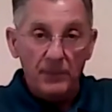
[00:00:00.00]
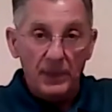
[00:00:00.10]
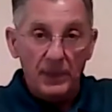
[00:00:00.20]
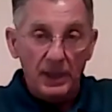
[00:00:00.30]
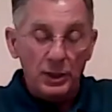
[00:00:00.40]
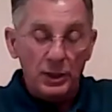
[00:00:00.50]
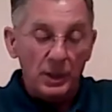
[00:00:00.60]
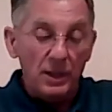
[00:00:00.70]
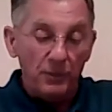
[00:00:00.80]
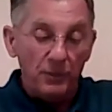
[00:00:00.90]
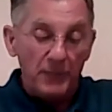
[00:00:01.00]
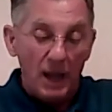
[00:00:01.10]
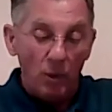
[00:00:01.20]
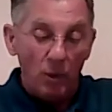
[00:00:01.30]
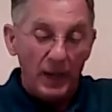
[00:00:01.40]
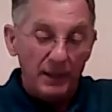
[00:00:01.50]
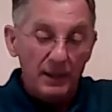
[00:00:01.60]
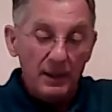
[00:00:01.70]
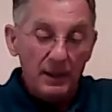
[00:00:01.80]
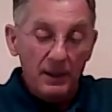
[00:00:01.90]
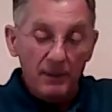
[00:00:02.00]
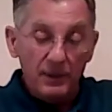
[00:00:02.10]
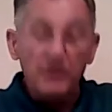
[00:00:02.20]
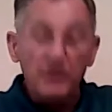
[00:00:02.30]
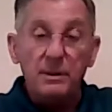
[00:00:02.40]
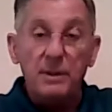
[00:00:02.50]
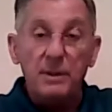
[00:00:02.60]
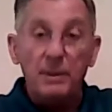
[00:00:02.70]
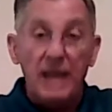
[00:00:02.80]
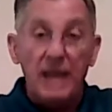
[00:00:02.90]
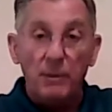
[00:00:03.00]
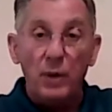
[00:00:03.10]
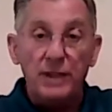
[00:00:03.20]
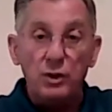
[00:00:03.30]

as you can hear from the count rate, the gamma rays do